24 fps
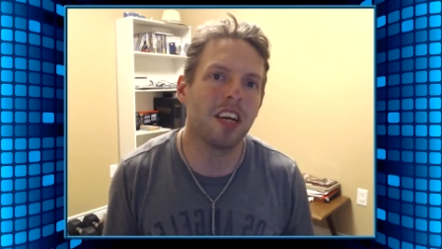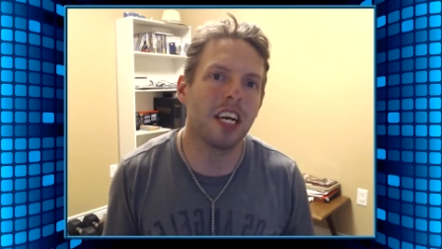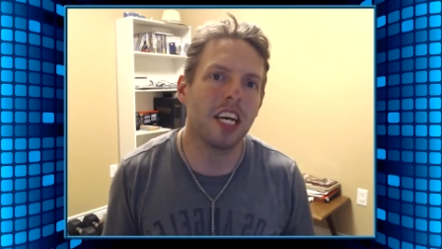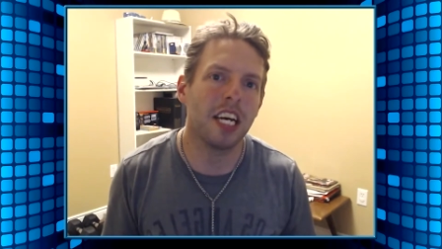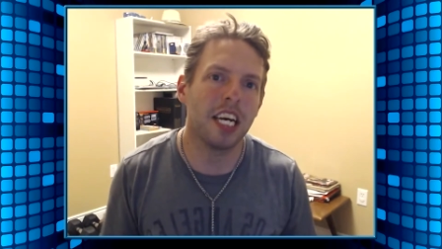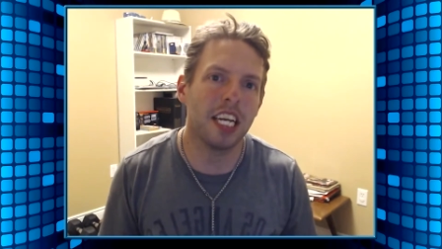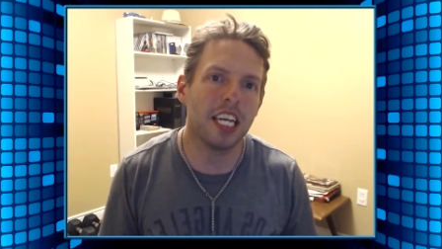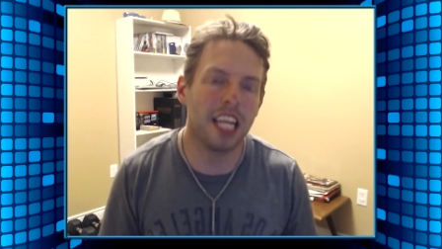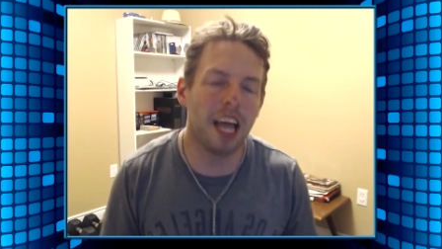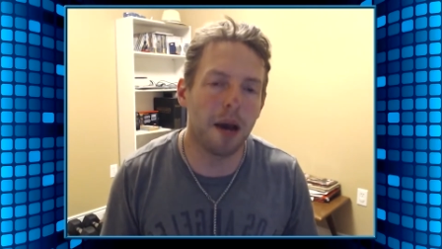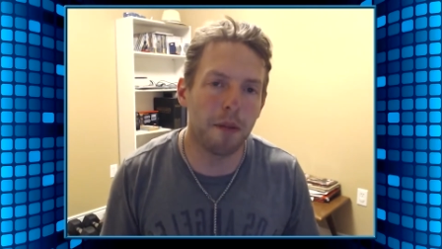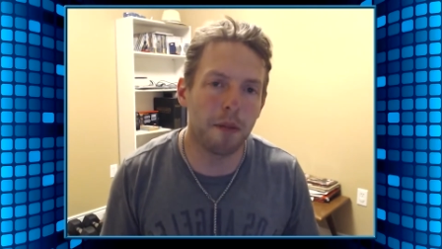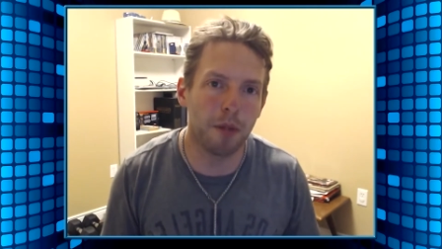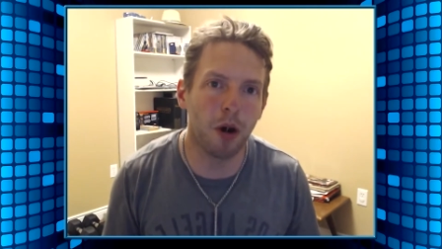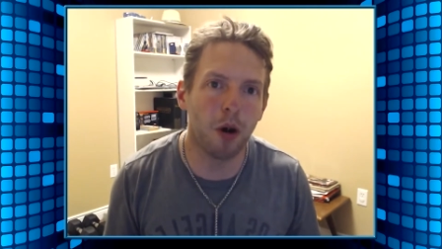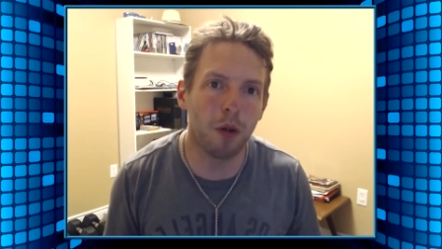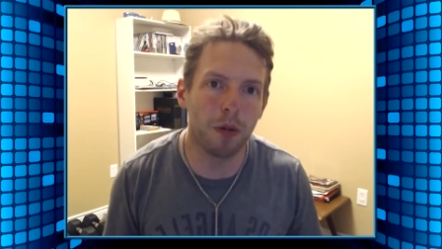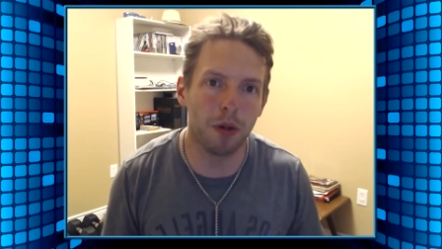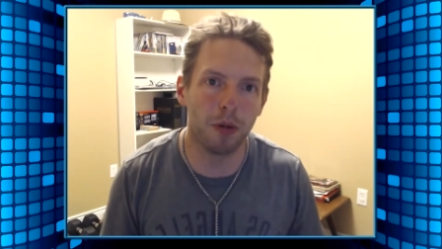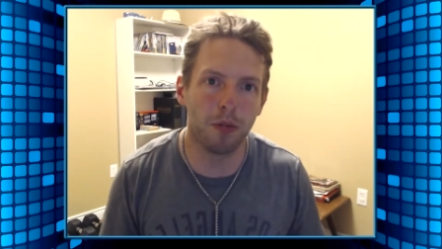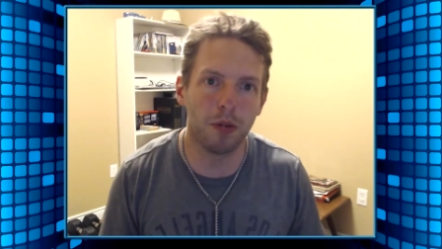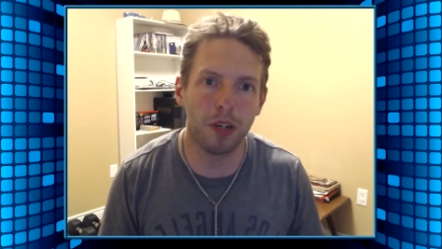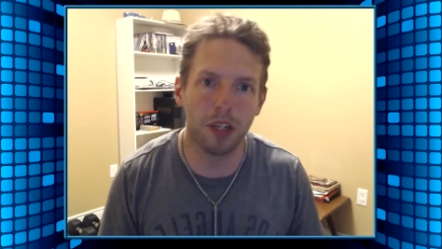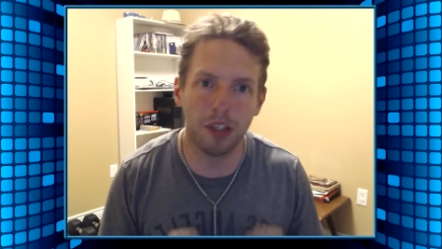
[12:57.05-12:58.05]
in that
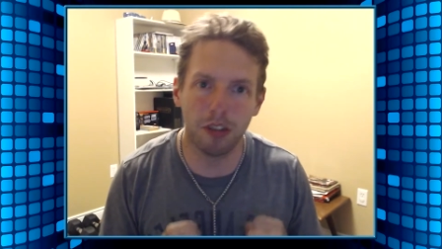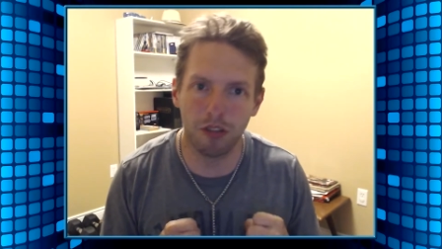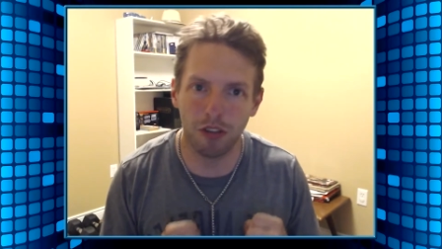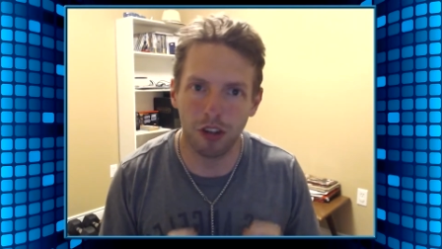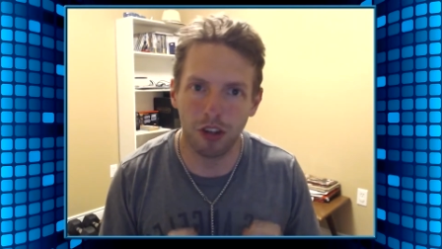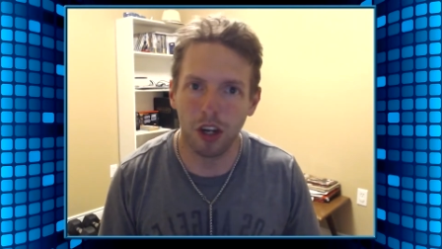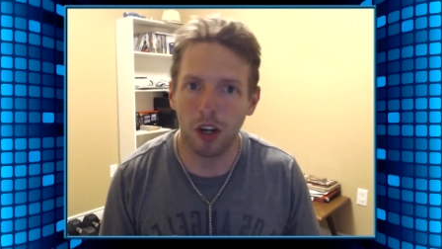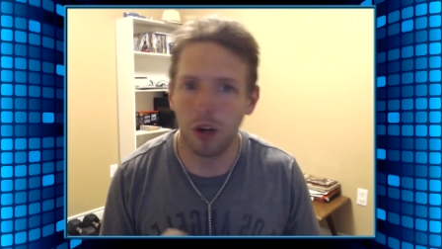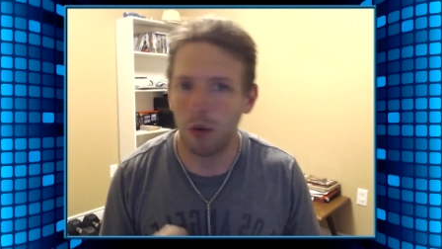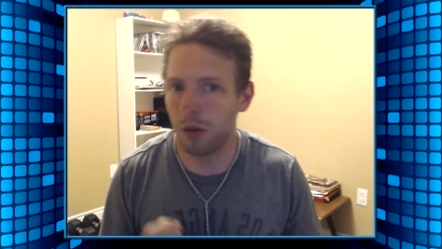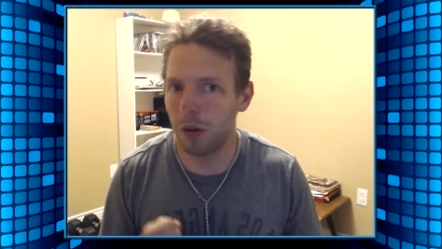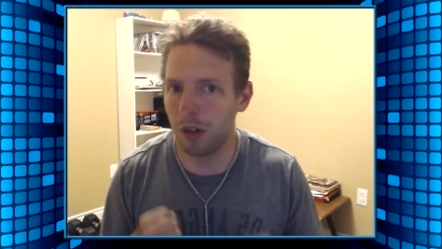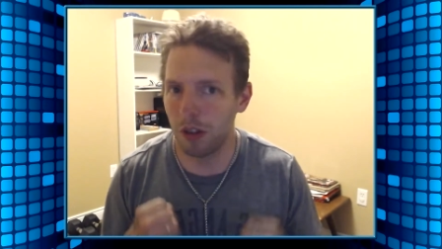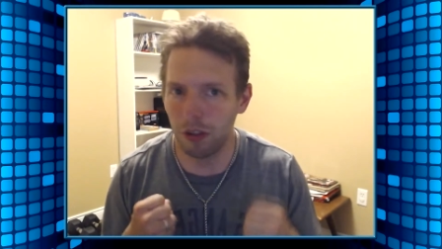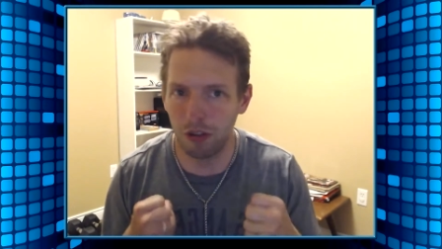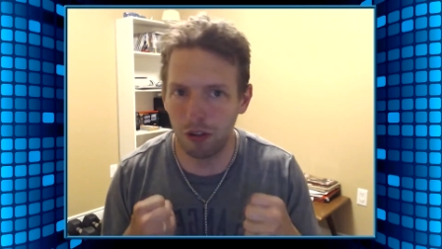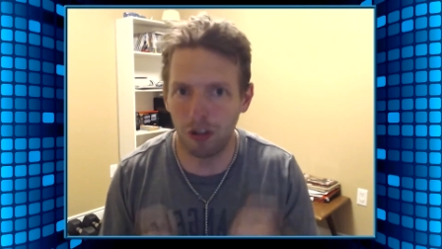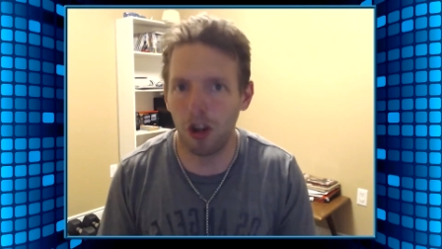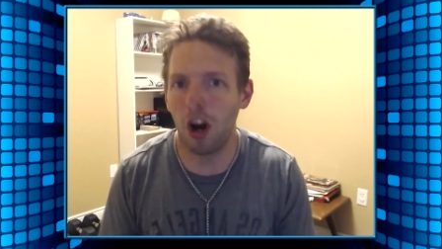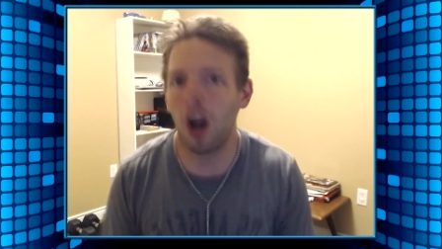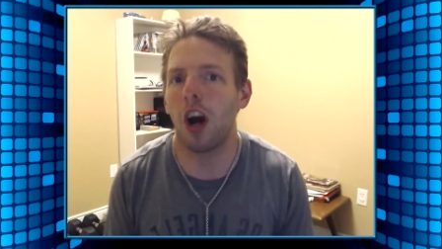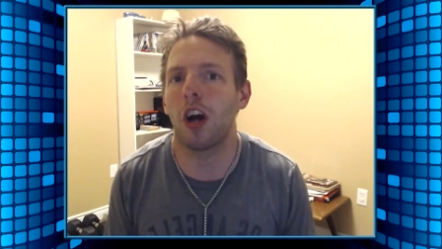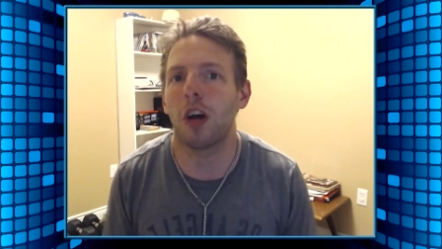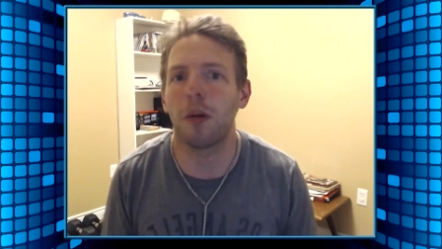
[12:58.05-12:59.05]
moment when he's when he's
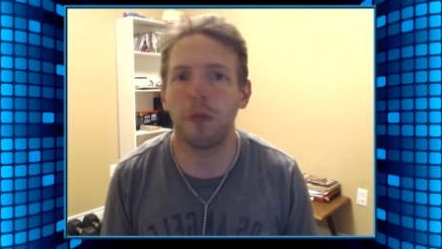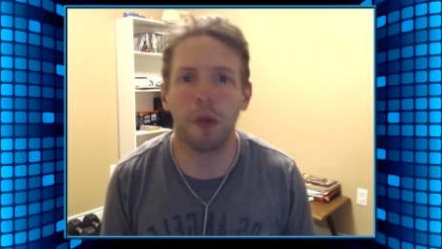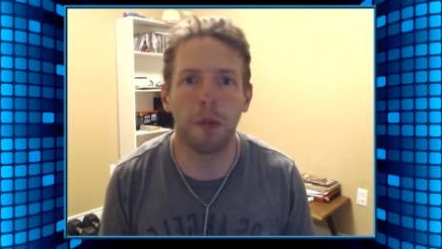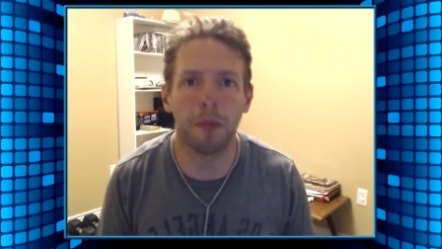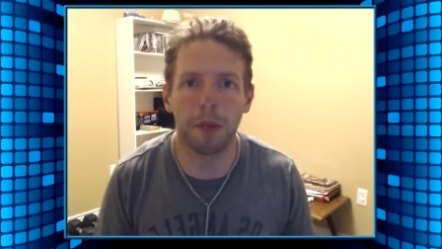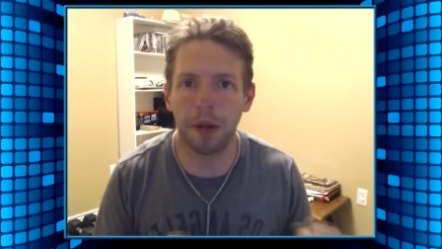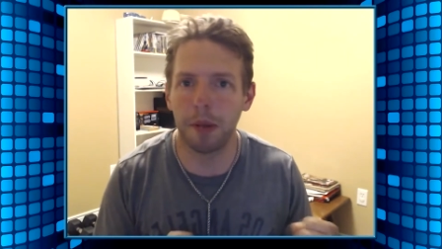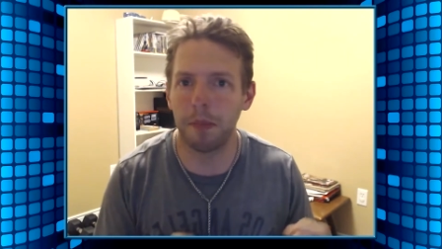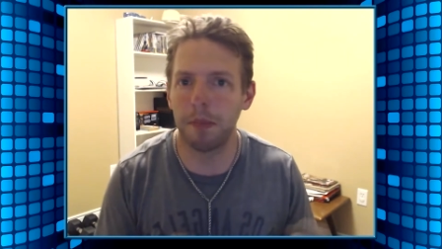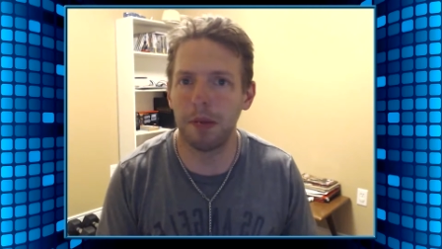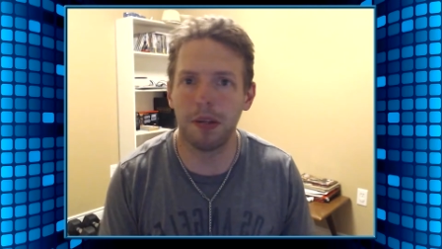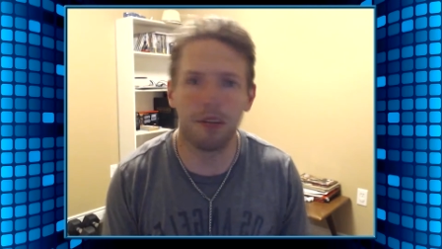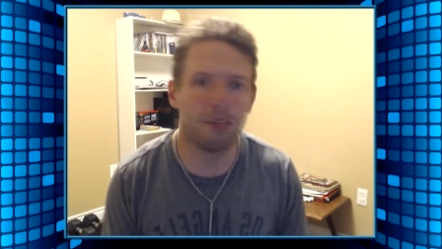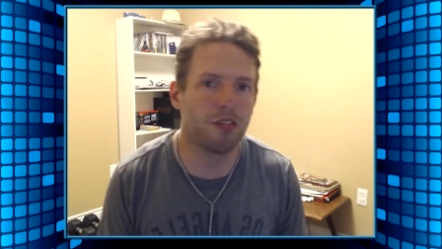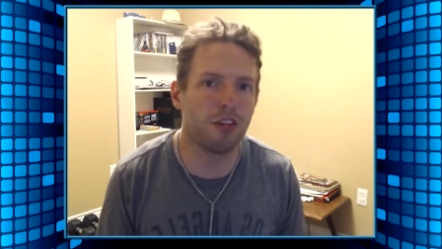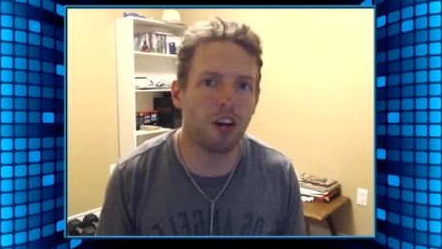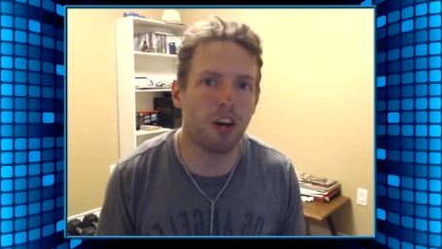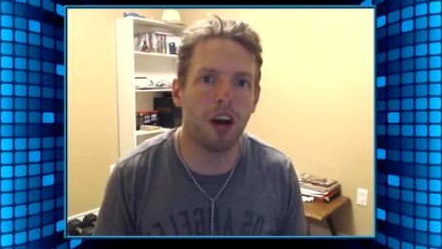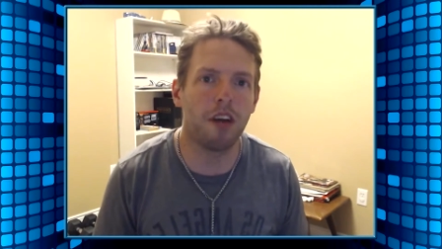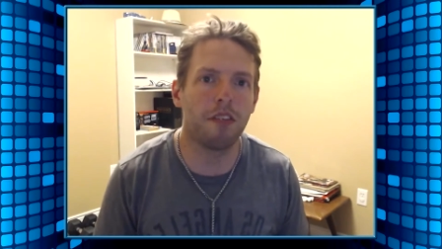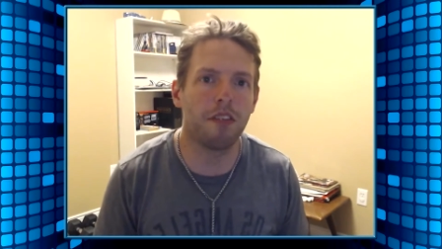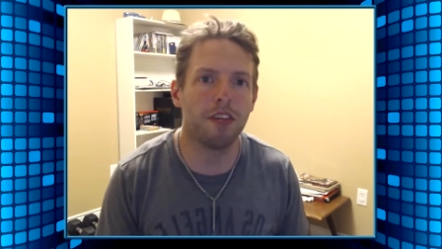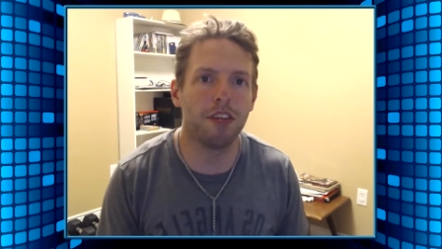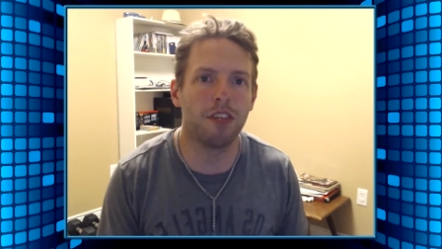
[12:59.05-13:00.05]
talking about being pissed
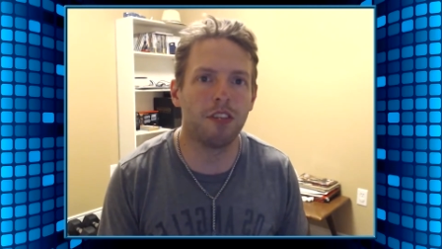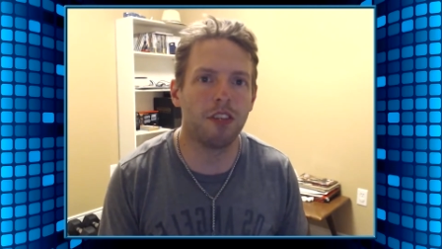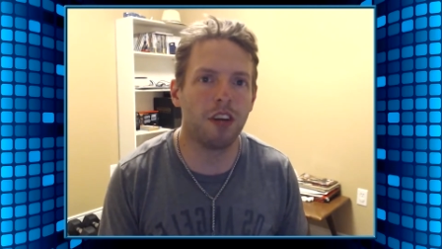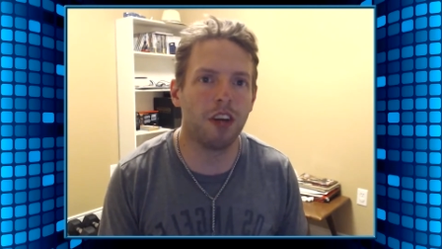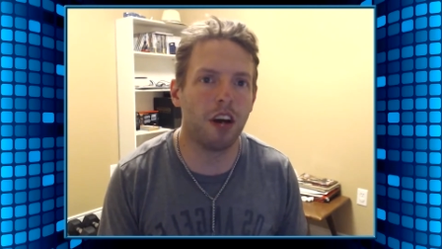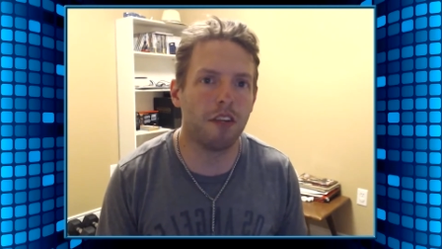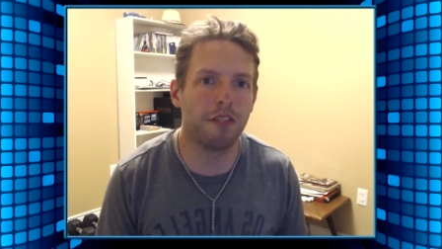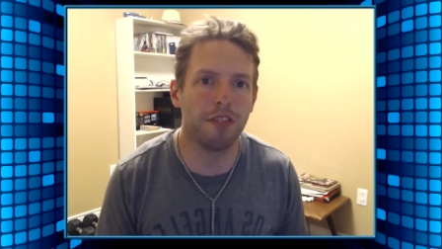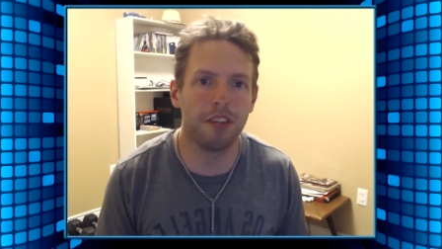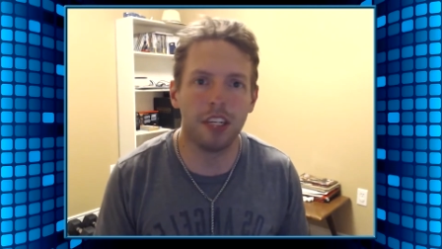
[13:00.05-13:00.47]
off and stuff,